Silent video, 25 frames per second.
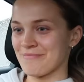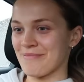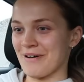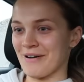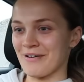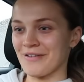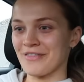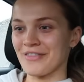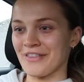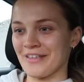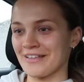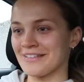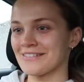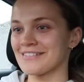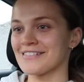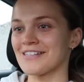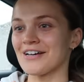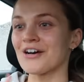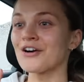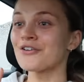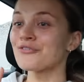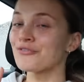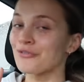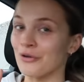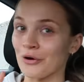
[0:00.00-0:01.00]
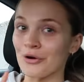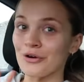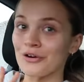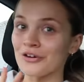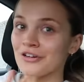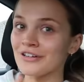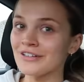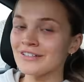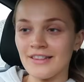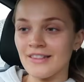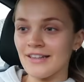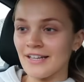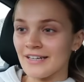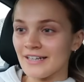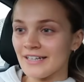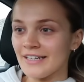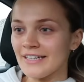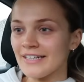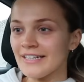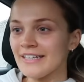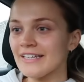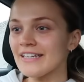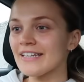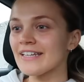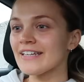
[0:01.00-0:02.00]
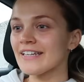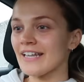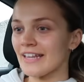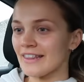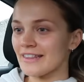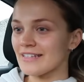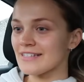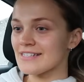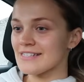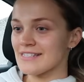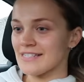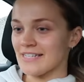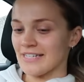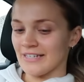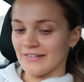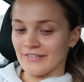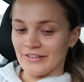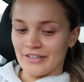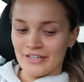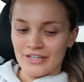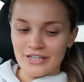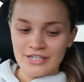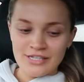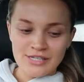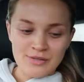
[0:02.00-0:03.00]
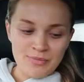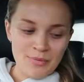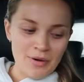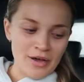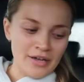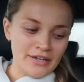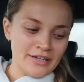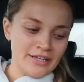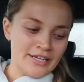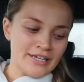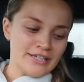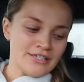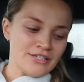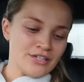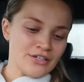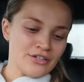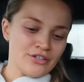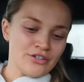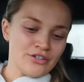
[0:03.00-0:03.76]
about things that are wrong. Luckily, nothing serious, but I need a